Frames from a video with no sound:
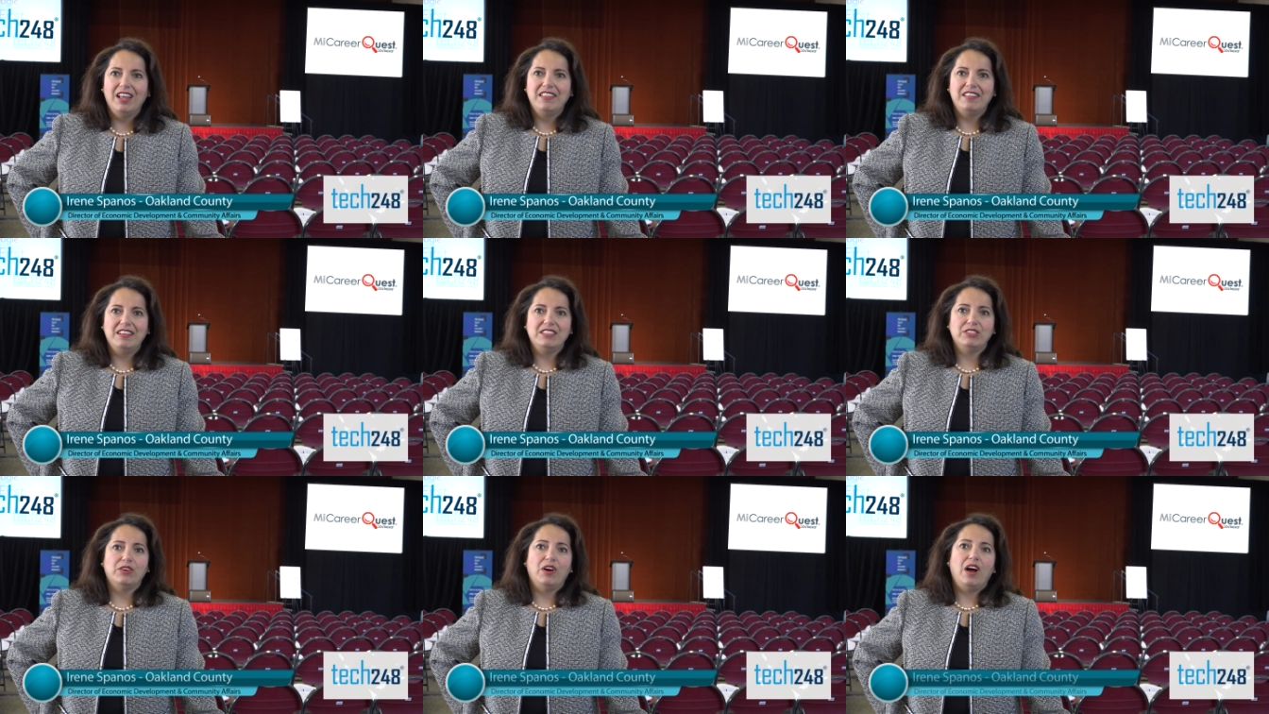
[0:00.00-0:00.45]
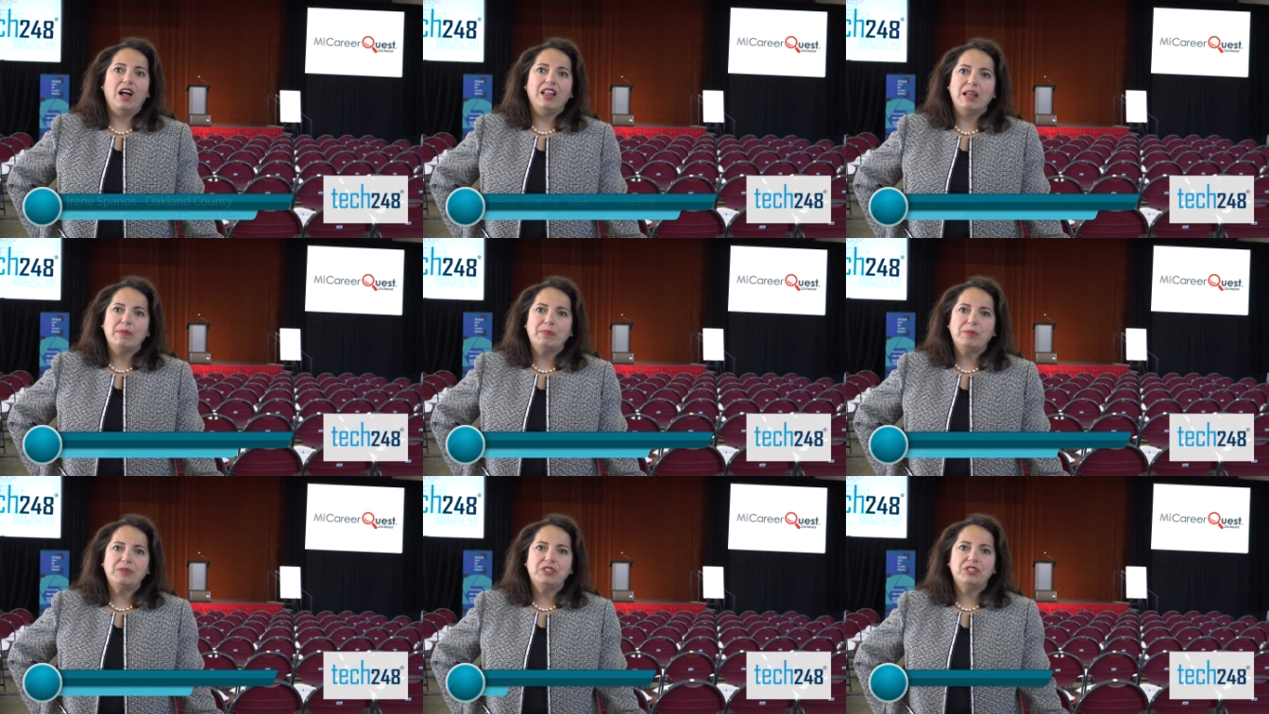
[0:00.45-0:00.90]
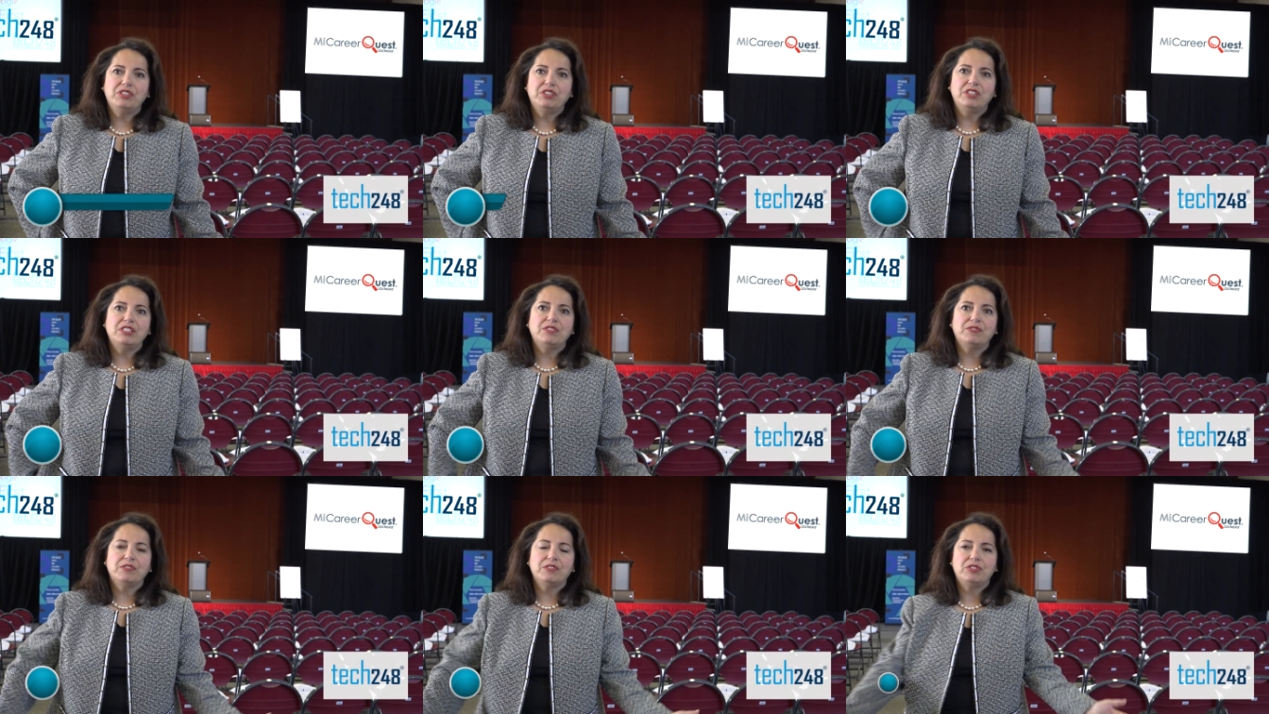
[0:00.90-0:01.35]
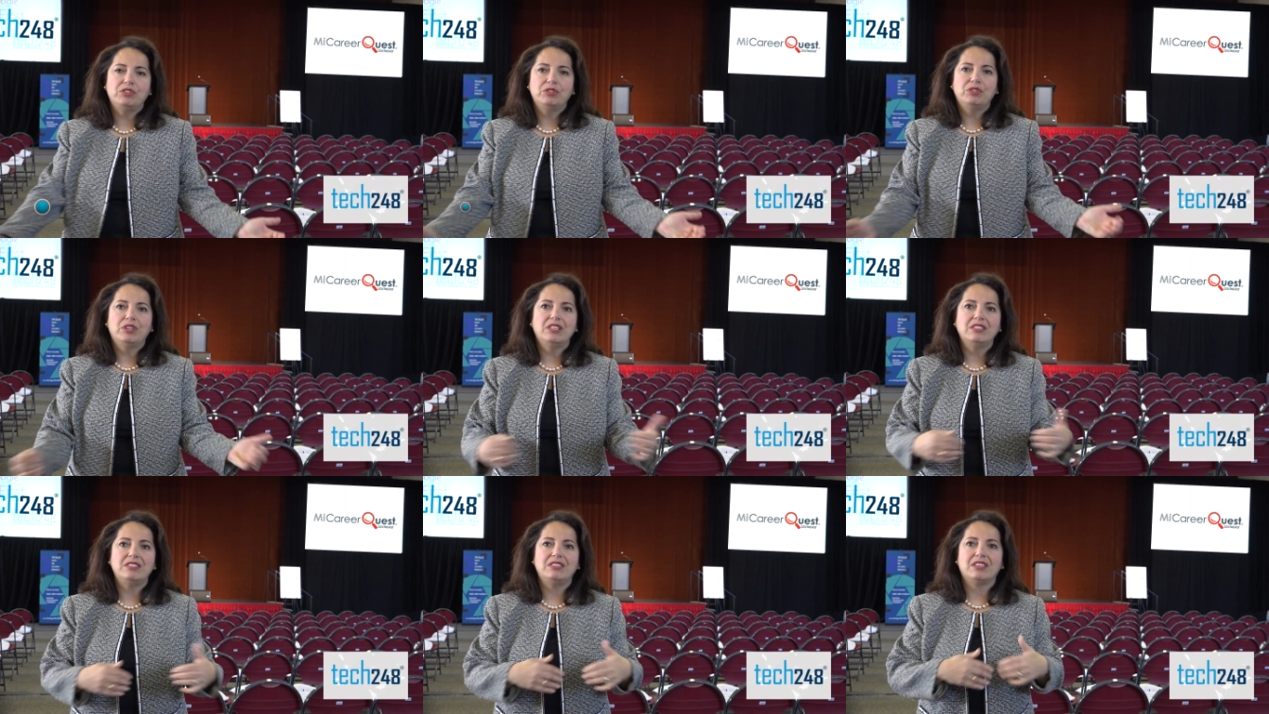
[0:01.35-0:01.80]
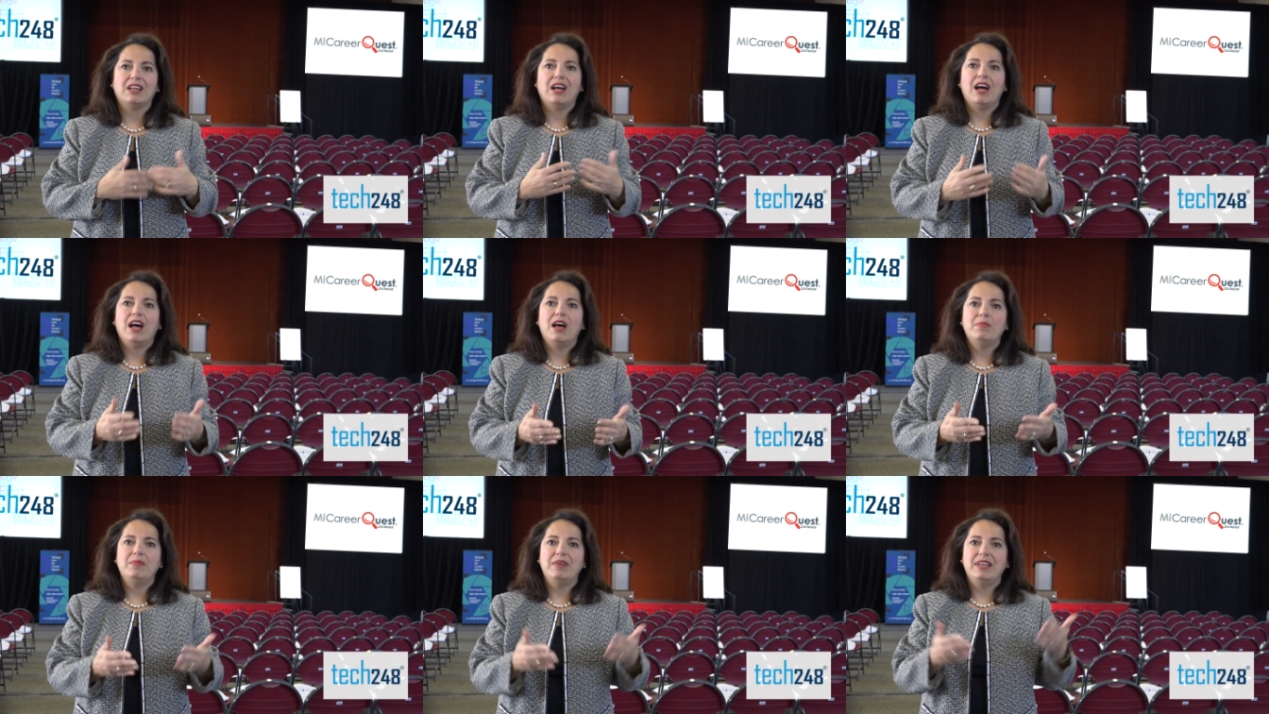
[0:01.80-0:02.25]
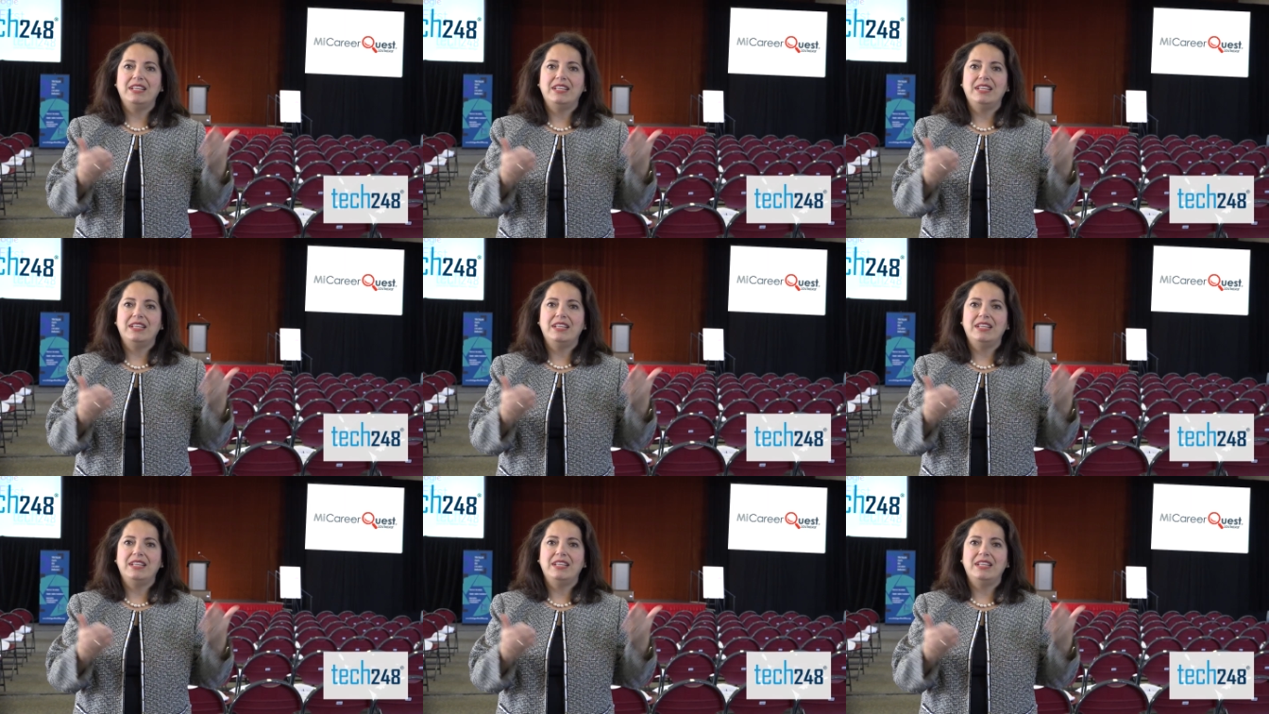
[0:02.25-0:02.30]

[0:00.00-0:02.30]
These are all opportunities for students to come